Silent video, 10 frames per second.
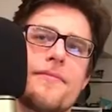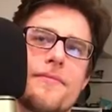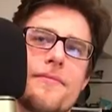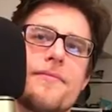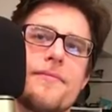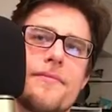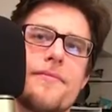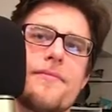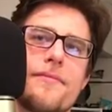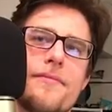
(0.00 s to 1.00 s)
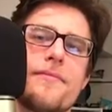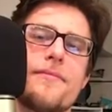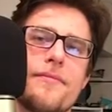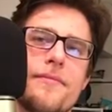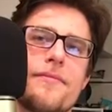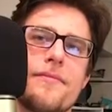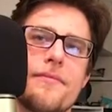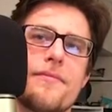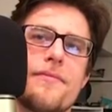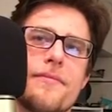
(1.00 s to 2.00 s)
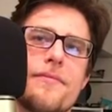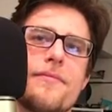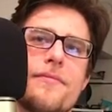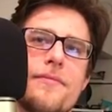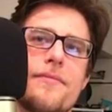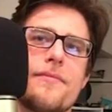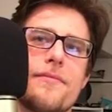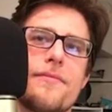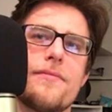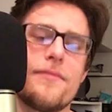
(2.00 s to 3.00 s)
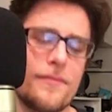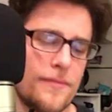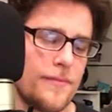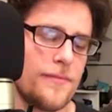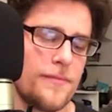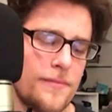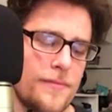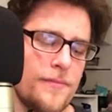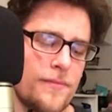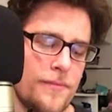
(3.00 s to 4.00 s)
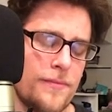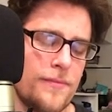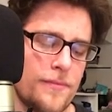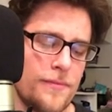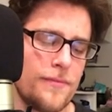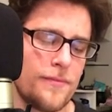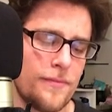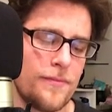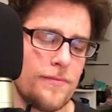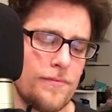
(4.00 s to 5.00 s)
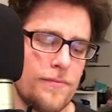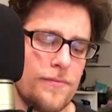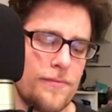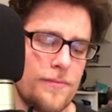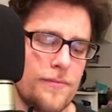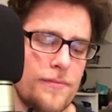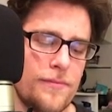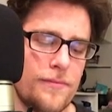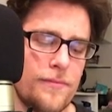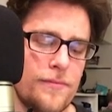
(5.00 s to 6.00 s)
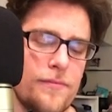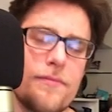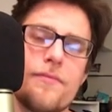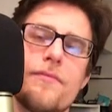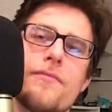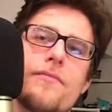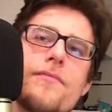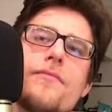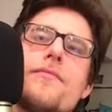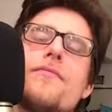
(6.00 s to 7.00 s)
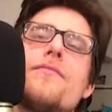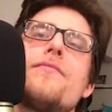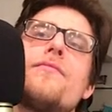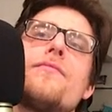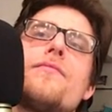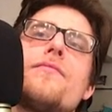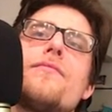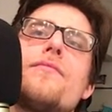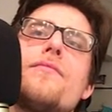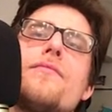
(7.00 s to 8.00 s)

(silent)